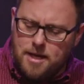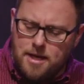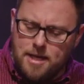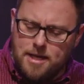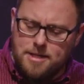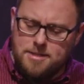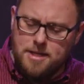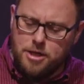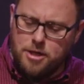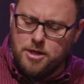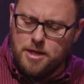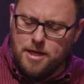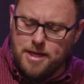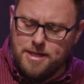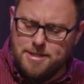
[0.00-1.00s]
is, in,
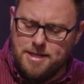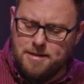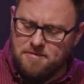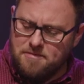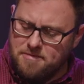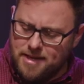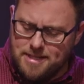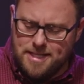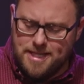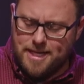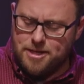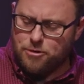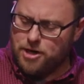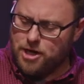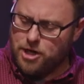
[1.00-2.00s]
is
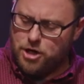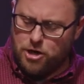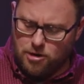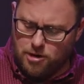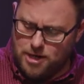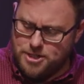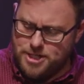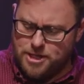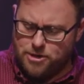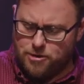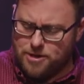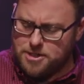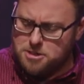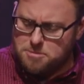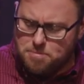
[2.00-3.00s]
convicting or encouraging or
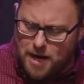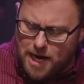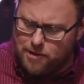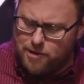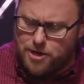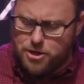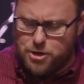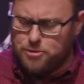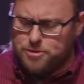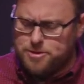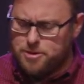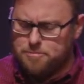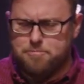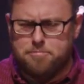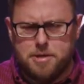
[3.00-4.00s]
inspiring you
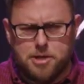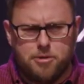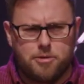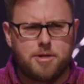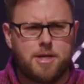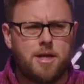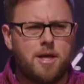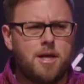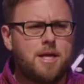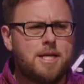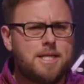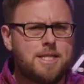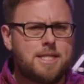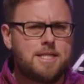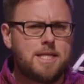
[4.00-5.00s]
to build
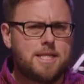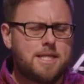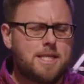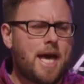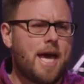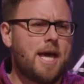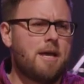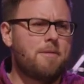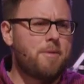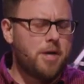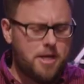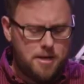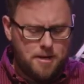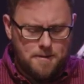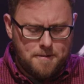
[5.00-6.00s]
today,
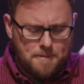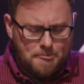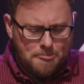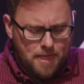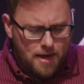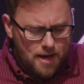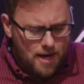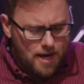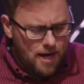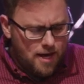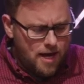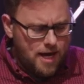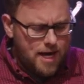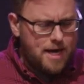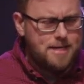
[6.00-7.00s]
but I got